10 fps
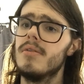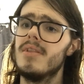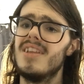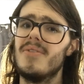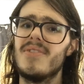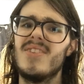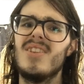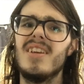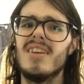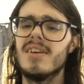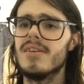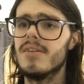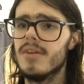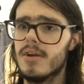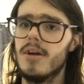there was only
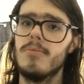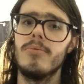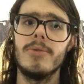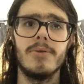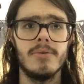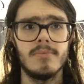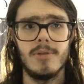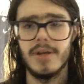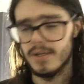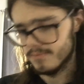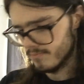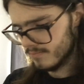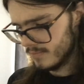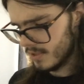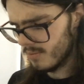a couple though.
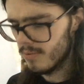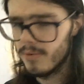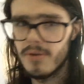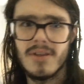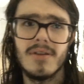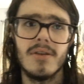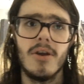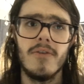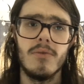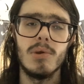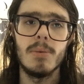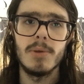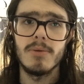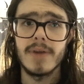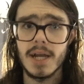It didn't overwhelm
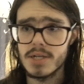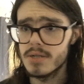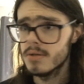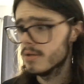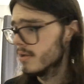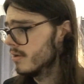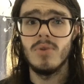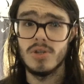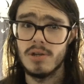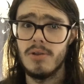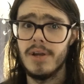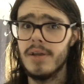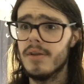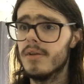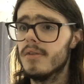me with action, which I
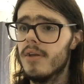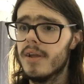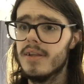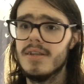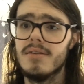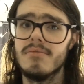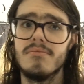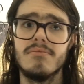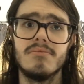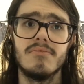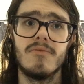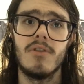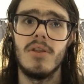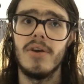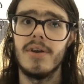like. It didn't
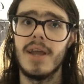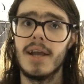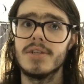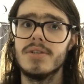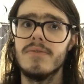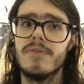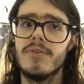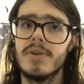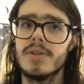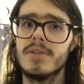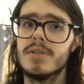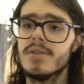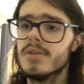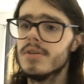rely on action for its